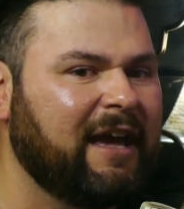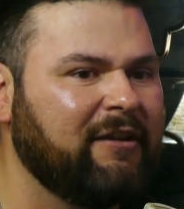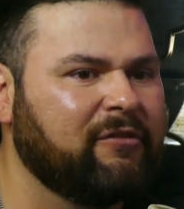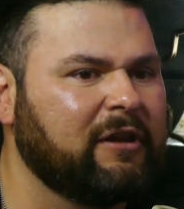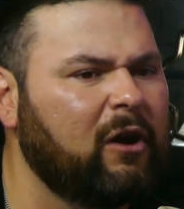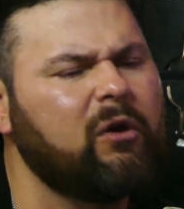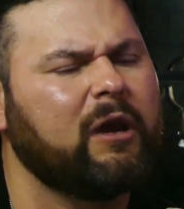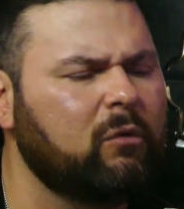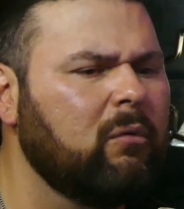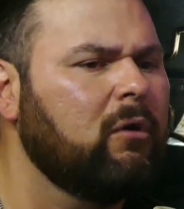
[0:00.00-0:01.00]
and he was like, okay,
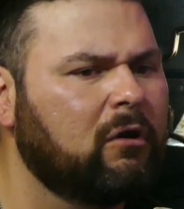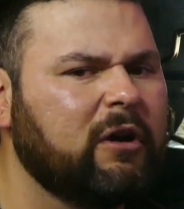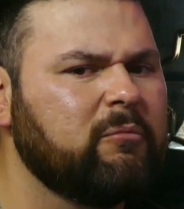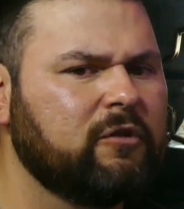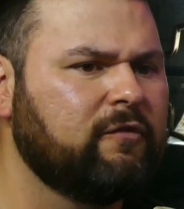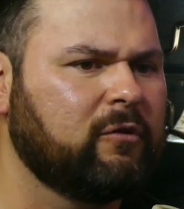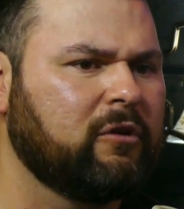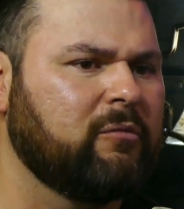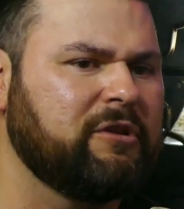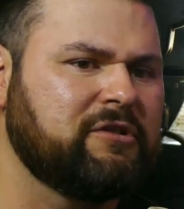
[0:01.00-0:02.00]
well, we'll go ahead and move
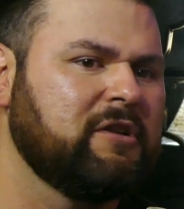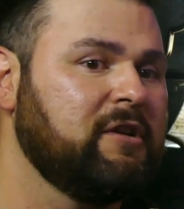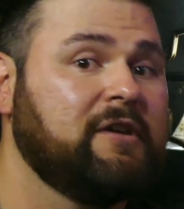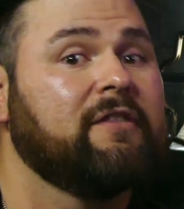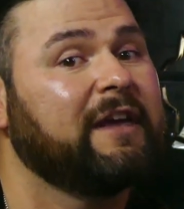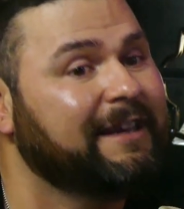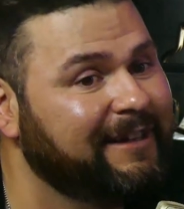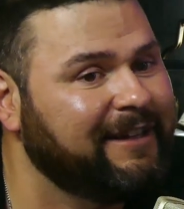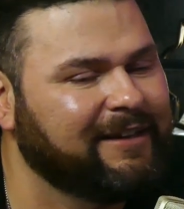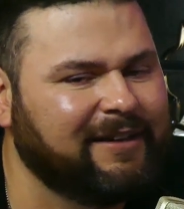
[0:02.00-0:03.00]
forward, which they
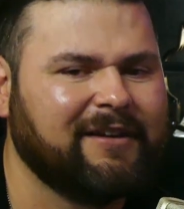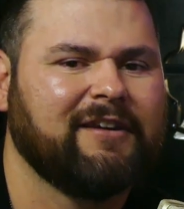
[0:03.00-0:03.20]
didn't.